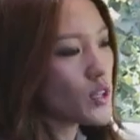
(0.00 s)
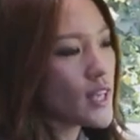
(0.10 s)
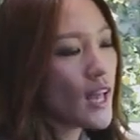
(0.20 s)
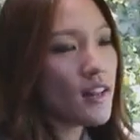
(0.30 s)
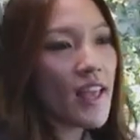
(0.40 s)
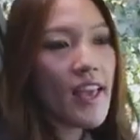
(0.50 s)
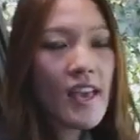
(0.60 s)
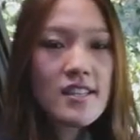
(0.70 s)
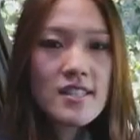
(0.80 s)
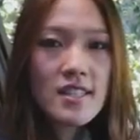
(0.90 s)
Cadillac
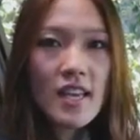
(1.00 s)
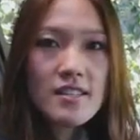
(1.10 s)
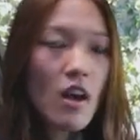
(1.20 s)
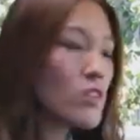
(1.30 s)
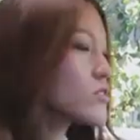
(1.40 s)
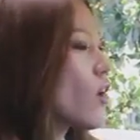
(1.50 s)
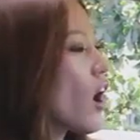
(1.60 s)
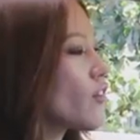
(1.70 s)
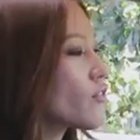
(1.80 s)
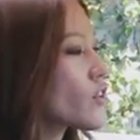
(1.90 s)
XTS also
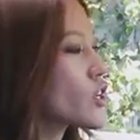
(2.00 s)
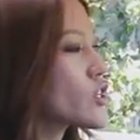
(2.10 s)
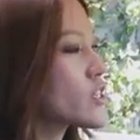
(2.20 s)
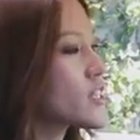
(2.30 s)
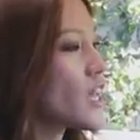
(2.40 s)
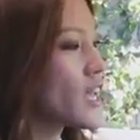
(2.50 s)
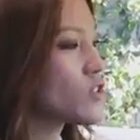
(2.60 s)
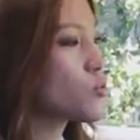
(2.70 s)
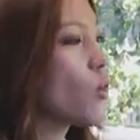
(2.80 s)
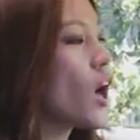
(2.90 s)
offers
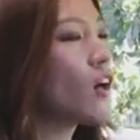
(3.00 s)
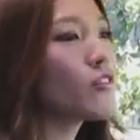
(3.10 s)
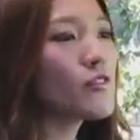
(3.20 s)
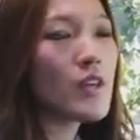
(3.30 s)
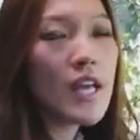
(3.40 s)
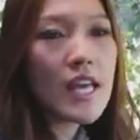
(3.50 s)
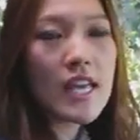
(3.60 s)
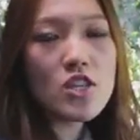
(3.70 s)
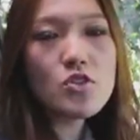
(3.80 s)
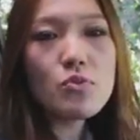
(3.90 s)
a
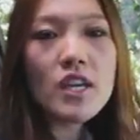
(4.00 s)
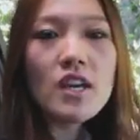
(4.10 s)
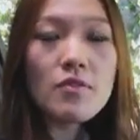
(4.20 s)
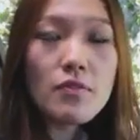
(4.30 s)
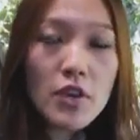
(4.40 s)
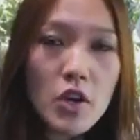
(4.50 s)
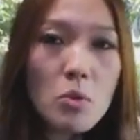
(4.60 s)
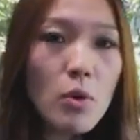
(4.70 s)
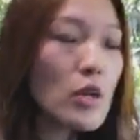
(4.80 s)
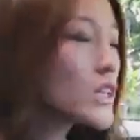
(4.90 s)
12-inch
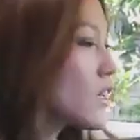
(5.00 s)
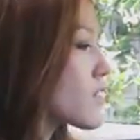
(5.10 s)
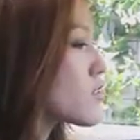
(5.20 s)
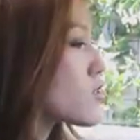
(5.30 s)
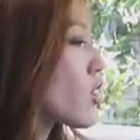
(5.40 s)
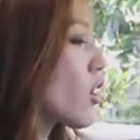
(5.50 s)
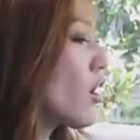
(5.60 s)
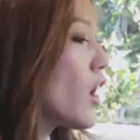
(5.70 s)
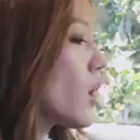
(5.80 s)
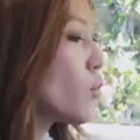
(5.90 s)
reconfigurable cluster
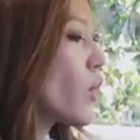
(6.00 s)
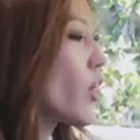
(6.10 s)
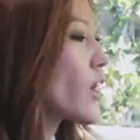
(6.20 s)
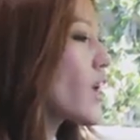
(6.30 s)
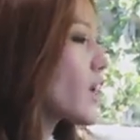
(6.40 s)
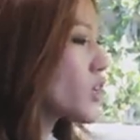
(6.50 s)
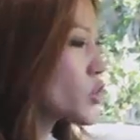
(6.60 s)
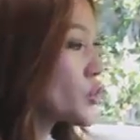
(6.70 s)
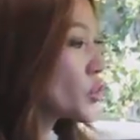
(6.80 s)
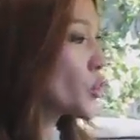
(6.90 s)
where
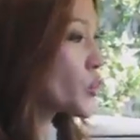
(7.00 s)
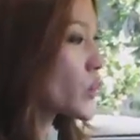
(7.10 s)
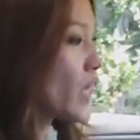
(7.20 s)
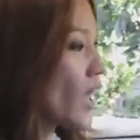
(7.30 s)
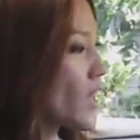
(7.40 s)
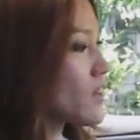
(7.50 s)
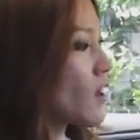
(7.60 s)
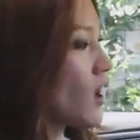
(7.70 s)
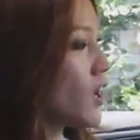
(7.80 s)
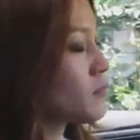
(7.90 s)
you
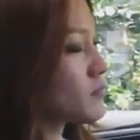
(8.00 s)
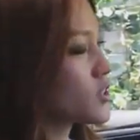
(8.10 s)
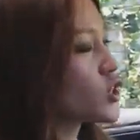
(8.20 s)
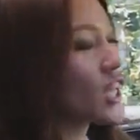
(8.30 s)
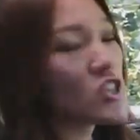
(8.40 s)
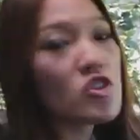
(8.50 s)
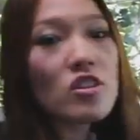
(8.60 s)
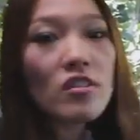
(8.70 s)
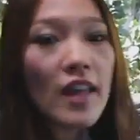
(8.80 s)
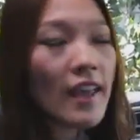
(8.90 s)
can change
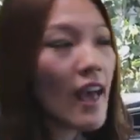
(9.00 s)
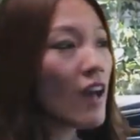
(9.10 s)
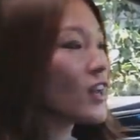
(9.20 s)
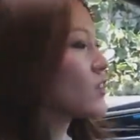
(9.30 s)
the layout